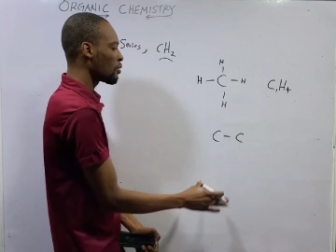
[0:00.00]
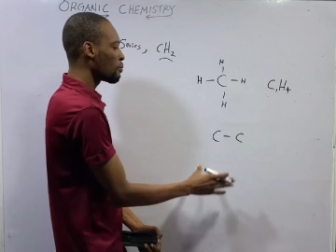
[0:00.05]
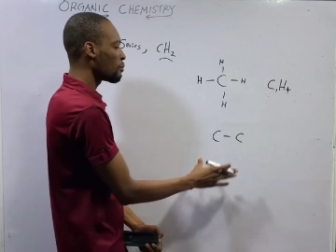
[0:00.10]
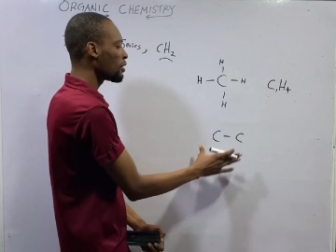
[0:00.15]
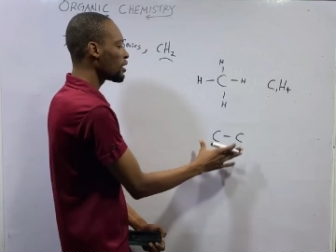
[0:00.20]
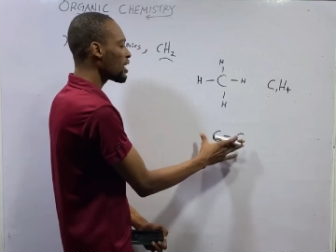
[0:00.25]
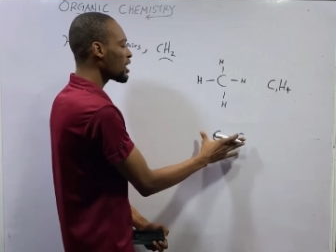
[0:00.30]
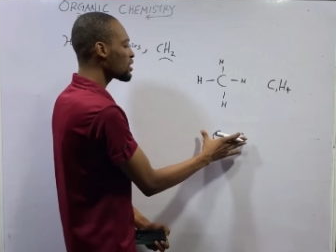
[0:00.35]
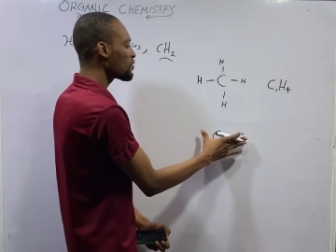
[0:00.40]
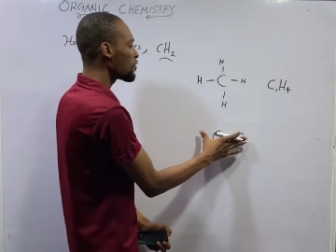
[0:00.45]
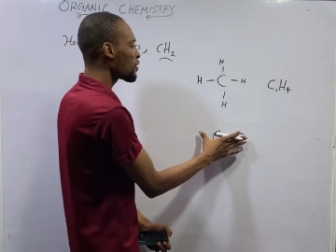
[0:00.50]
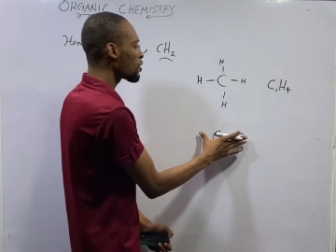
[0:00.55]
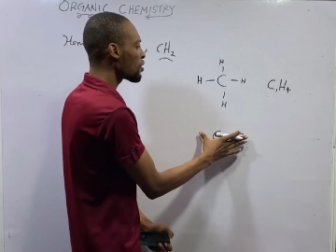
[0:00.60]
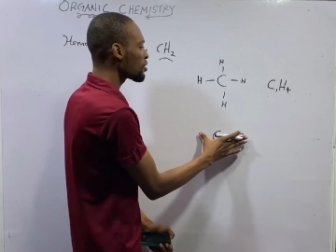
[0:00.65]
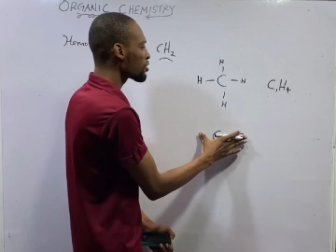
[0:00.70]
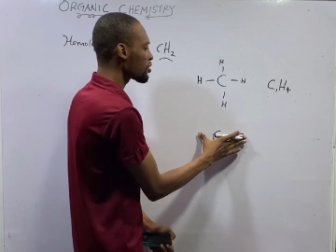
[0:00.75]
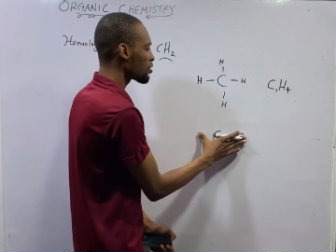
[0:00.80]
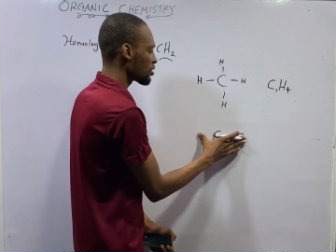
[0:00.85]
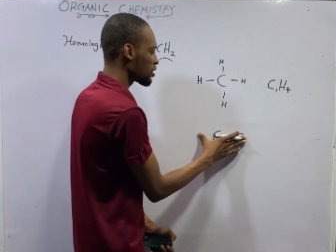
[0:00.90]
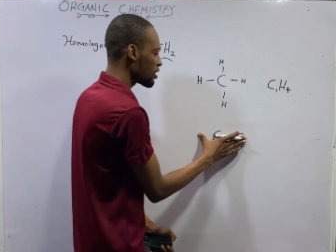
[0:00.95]
But let's
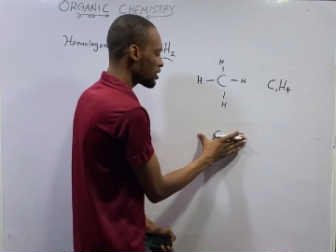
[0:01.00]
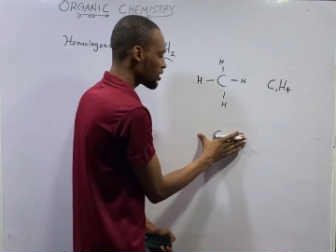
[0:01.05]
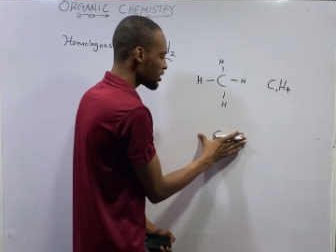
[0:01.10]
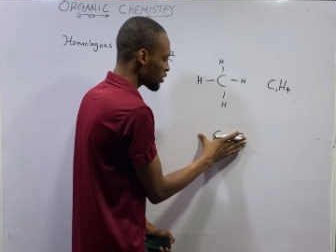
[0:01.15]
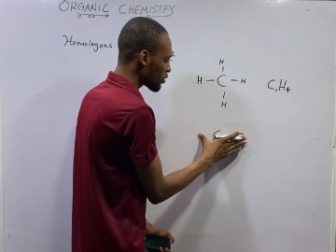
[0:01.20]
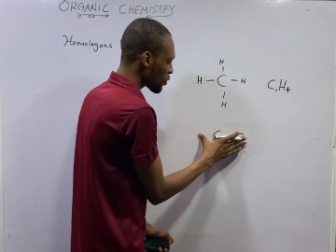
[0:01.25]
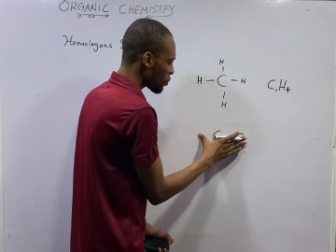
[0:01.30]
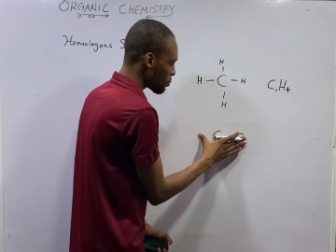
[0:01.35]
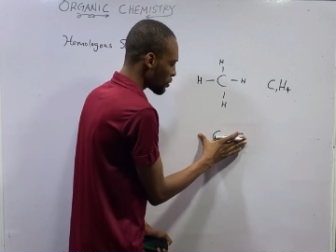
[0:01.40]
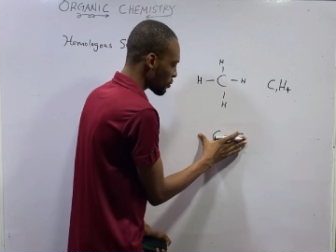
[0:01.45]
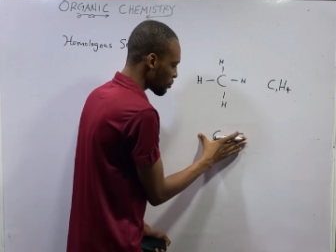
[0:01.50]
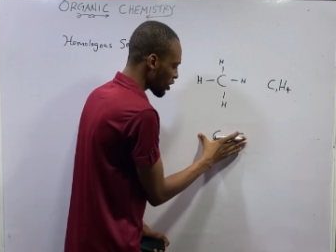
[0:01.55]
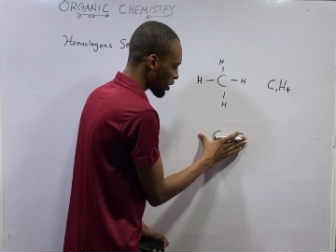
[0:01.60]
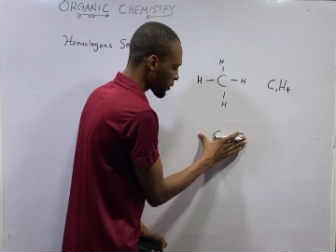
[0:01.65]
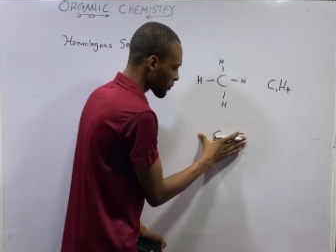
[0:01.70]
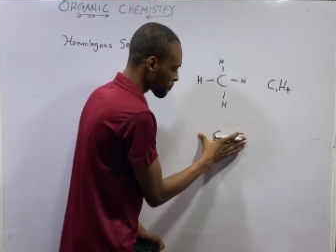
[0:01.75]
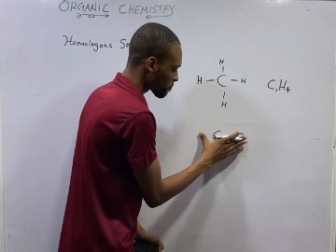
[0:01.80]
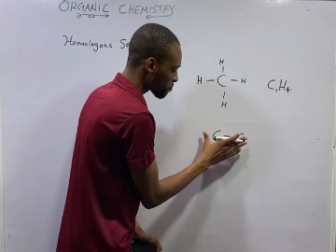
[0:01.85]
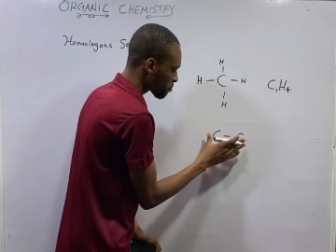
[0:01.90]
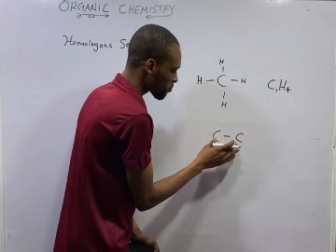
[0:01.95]
focus on this second member.
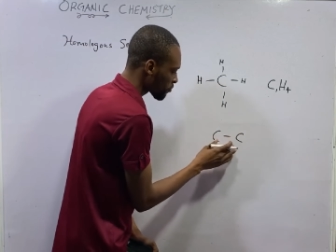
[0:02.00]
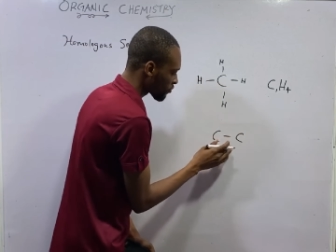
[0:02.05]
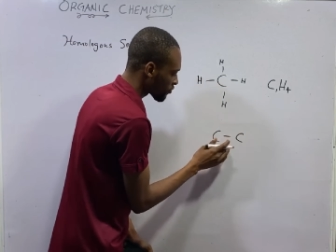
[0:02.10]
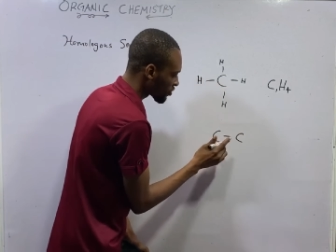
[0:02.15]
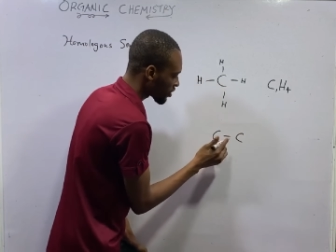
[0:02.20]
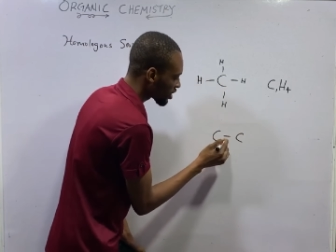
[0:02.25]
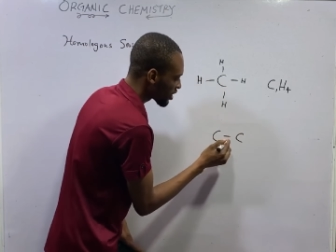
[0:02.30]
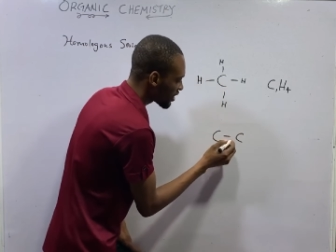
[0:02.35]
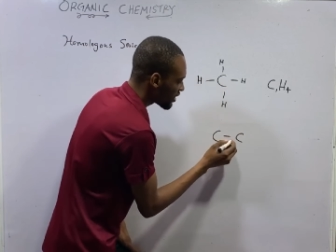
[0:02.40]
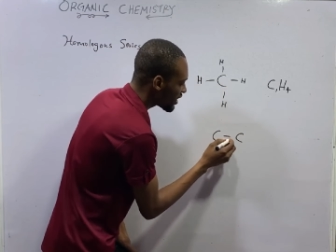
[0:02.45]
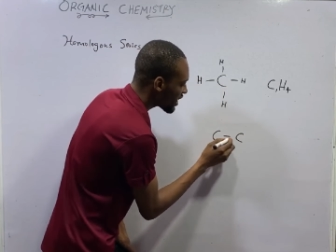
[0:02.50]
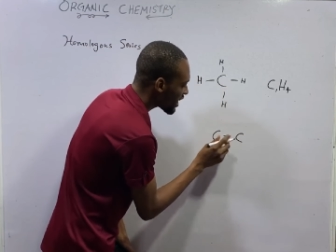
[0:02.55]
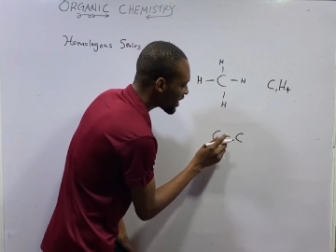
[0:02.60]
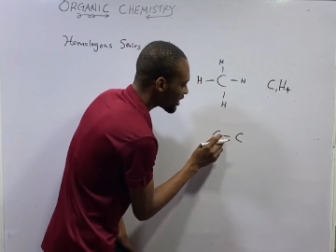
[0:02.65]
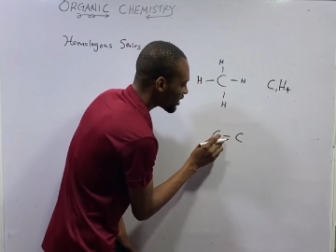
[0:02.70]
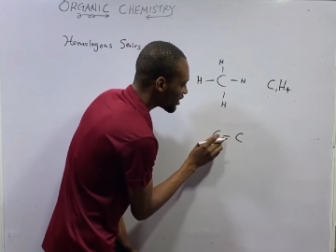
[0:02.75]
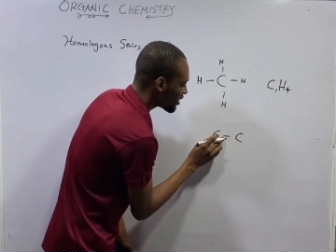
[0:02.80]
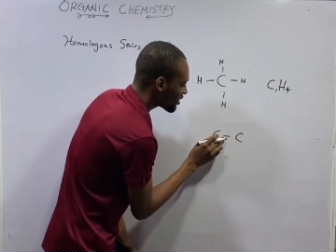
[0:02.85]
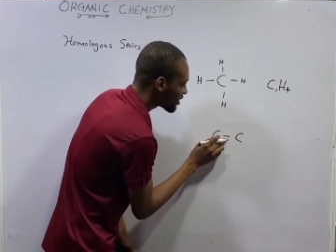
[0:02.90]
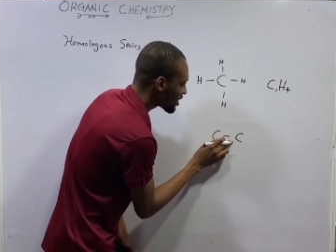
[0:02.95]

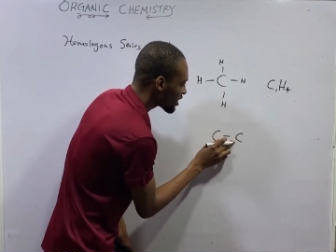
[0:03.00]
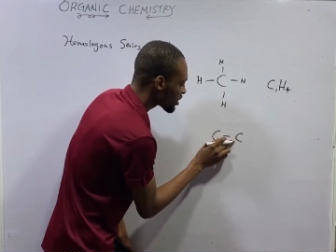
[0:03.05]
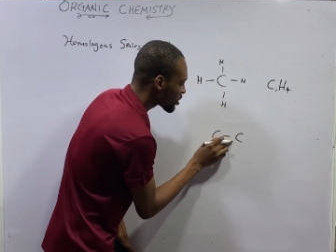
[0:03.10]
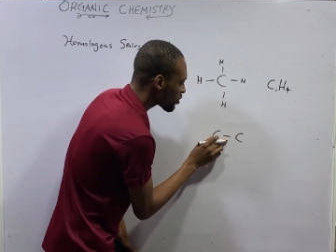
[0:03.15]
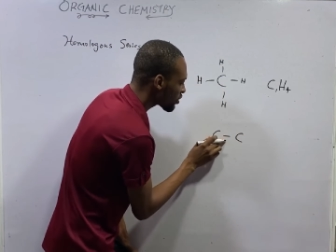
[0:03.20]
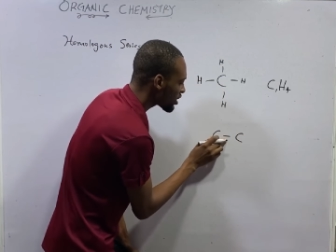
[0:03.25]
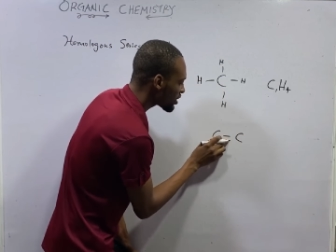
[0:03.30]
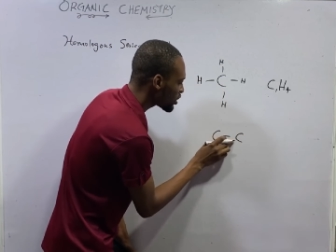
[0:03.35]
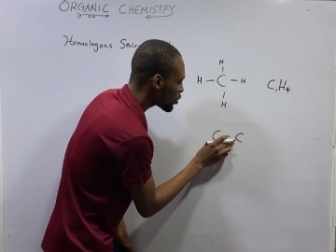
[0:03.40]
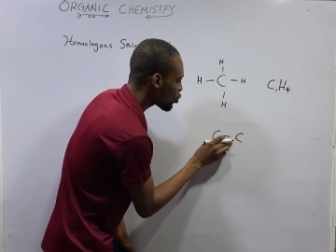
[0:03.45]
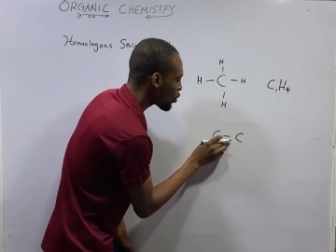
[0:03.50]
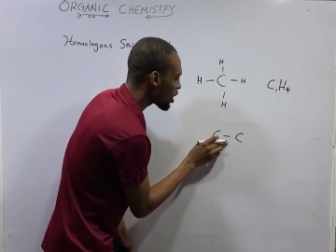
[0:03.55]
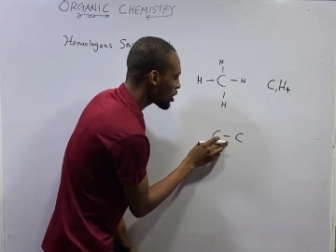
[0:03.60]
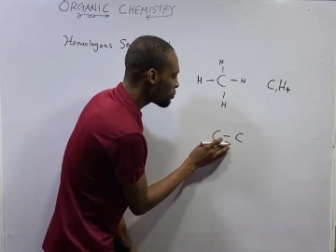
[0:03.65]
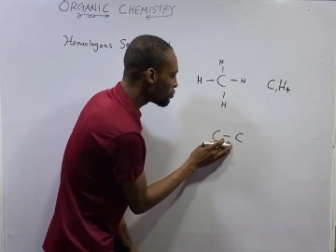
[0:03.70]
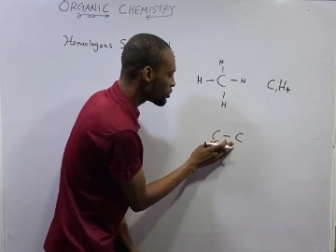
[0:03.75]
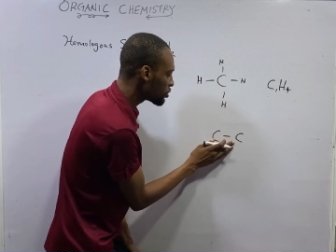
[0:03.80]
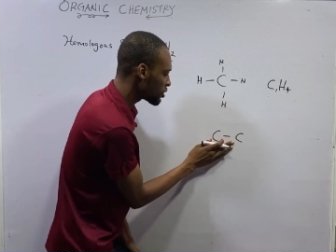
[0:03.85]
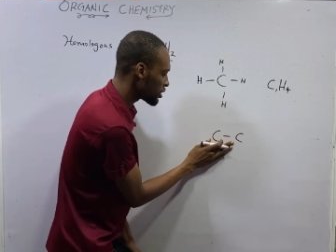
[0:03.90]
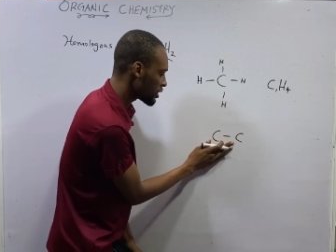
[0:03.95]
Here, there is already
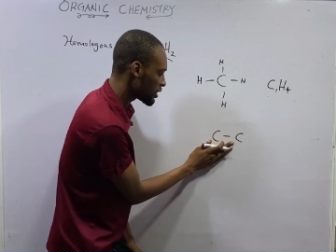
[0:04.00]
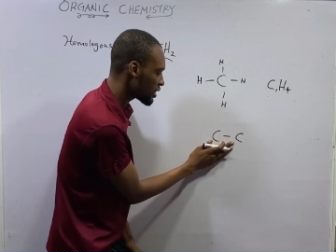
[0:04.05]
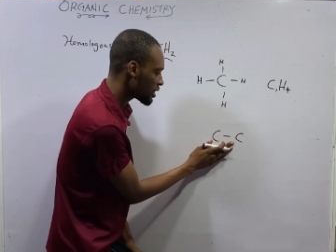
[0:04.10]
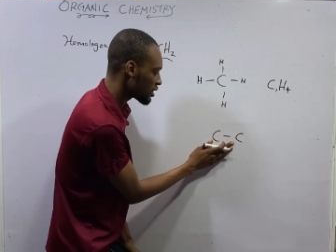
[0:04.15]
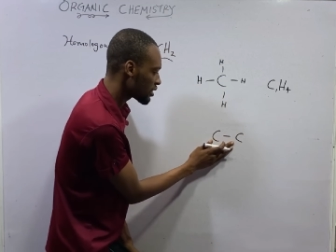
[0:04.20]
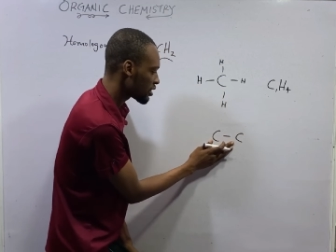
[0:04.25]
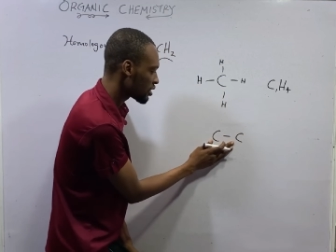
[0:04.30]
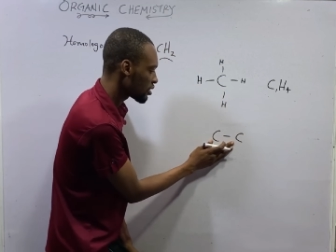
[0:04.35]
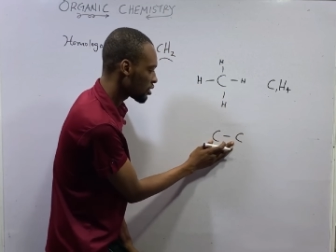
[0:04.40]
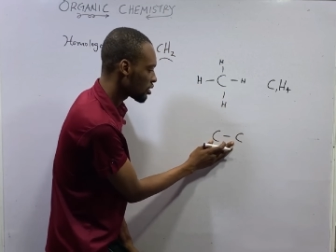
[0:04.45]
one bond here.